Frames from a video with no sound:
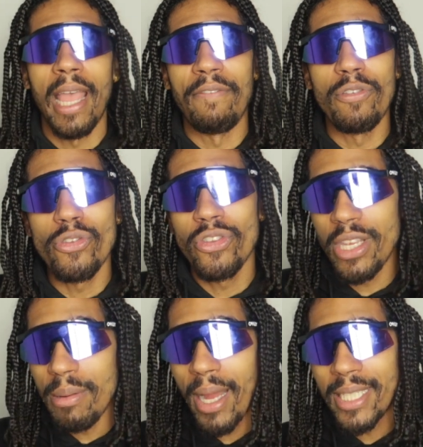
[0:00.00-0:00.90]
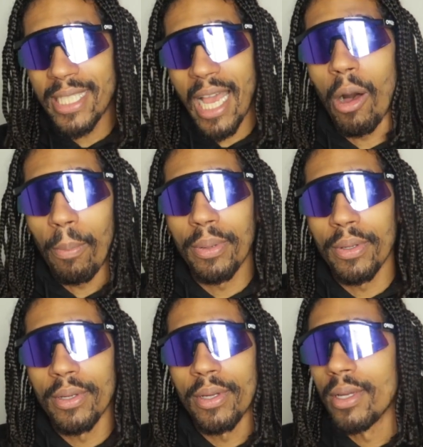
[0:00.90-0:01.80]
If you see my scalp
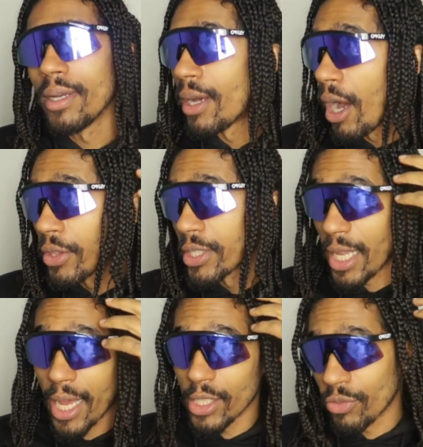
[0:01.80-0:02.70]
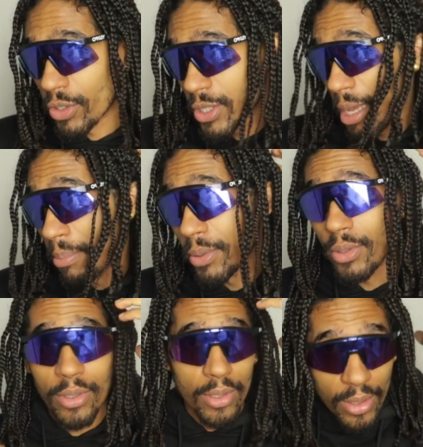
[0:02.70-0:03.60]
on the sides, for
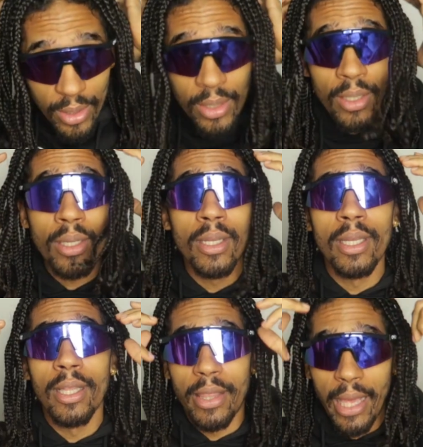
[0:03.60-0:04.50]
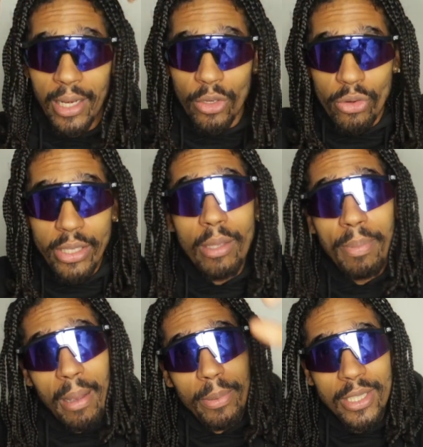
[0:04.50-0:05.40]
example, then you need to
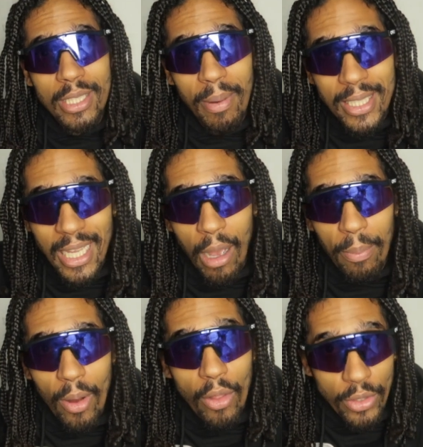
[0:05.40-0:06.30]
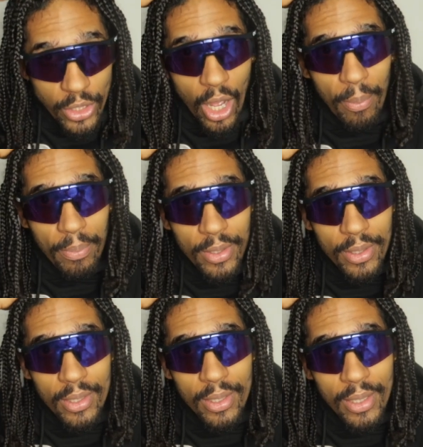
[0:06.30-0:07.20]
be able to see my scalp on the top,
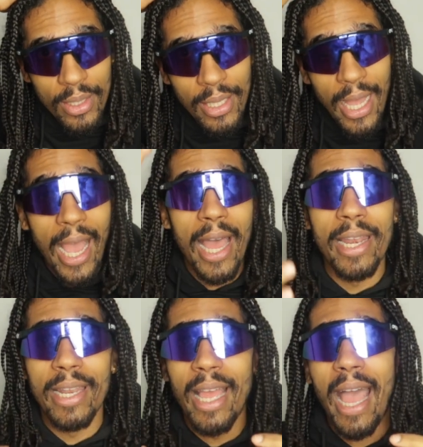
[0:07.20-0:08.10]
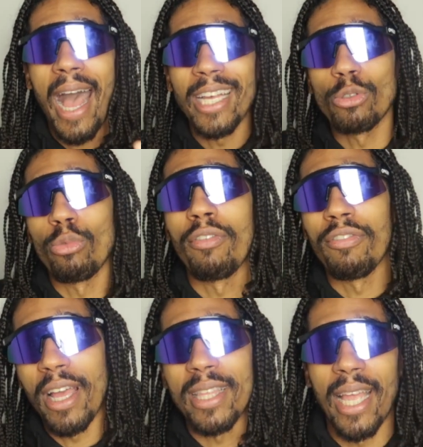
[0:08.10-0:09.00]
and it has to
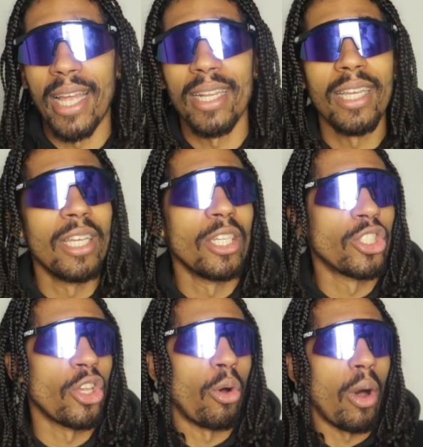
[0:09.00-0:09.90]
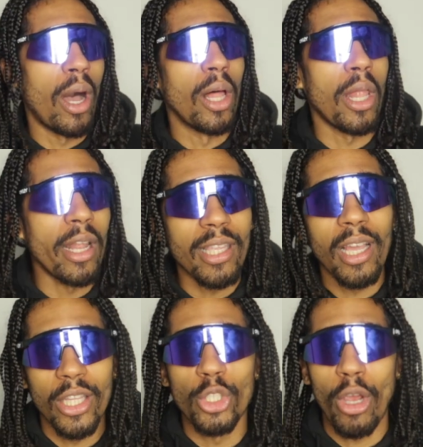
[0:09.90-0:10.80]
reflect that. So a lot of
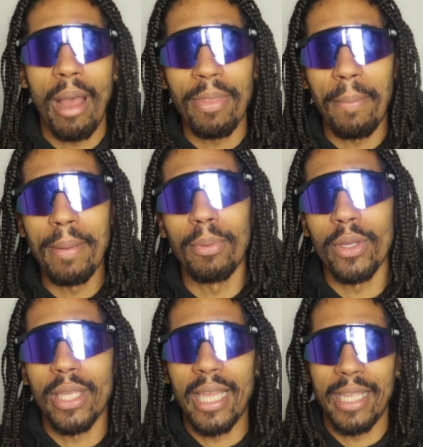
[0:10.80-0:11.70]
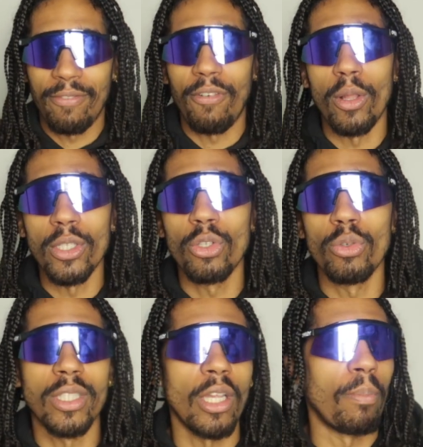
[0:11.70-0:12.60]
times the trap that people fall
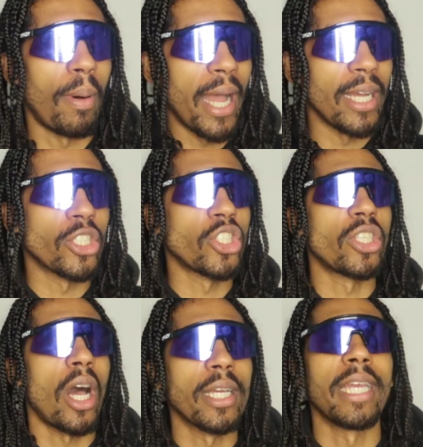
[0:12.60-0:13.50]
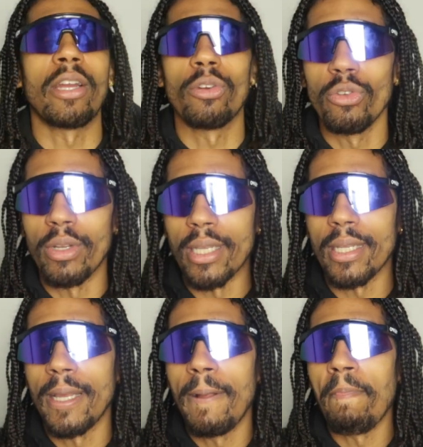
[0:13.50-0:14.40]
into is they'll buy a stock hair
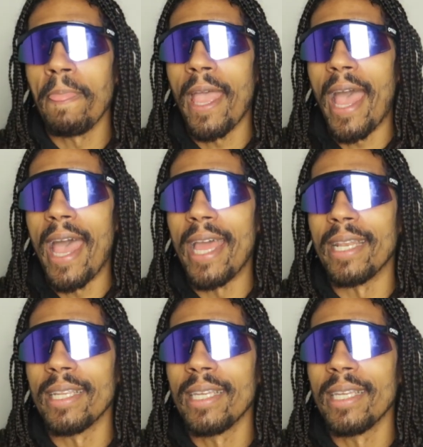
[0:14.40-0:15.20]
unit and